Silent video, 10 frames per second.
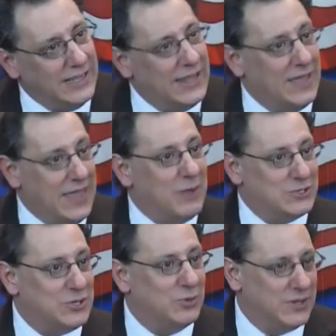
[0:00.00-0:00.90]

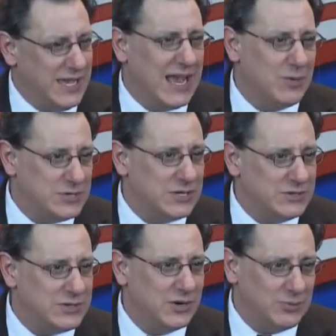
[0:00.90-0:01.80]
And that was the one
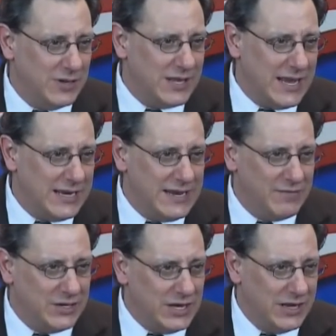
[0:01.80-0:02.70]
thing I was concerned with.
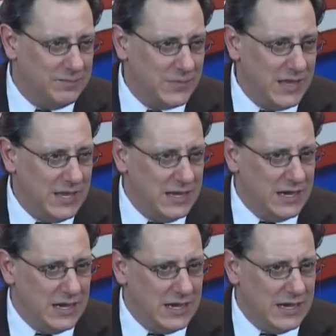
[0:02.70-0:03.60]
I had never done
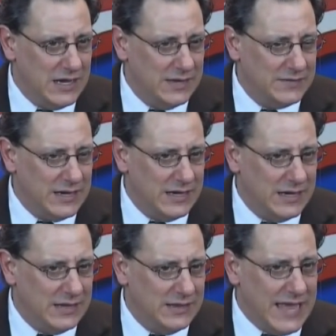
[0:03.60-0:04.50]

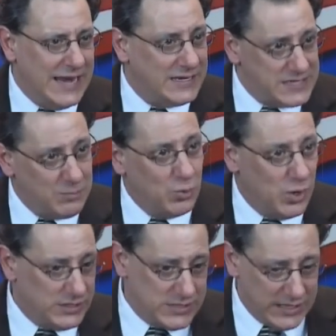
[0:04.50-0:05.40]
that
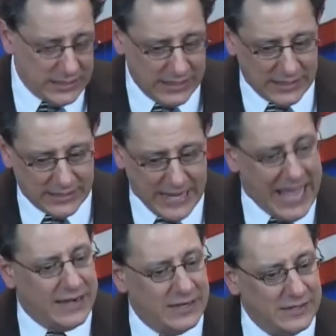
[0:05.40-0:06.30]
except once
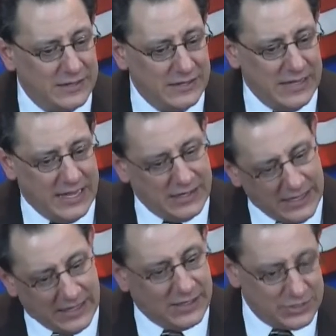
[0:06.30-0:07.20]
in Canada,
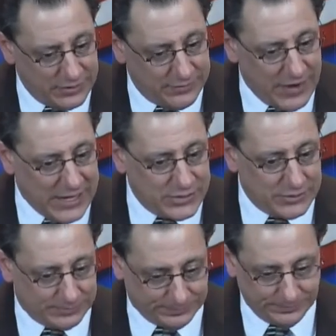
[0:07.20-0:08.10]
and in English and
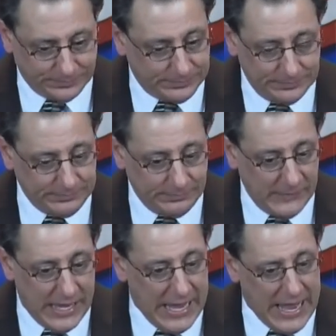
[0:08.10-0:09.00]
French.
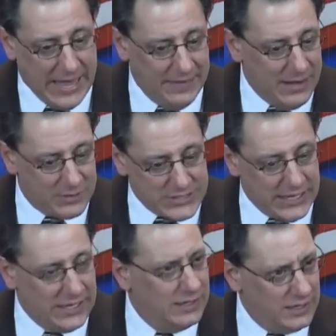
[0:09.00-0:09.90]

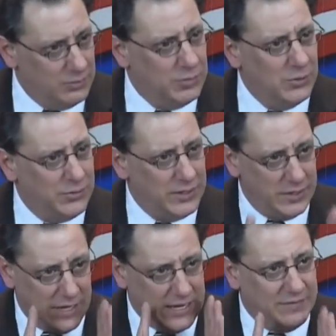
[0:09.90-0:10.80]
And they were sitting in a little
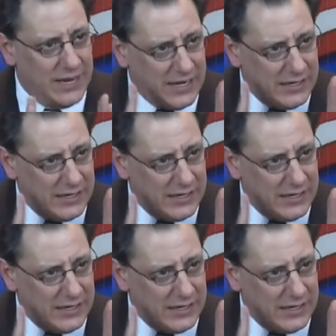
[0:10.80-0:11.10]
booth and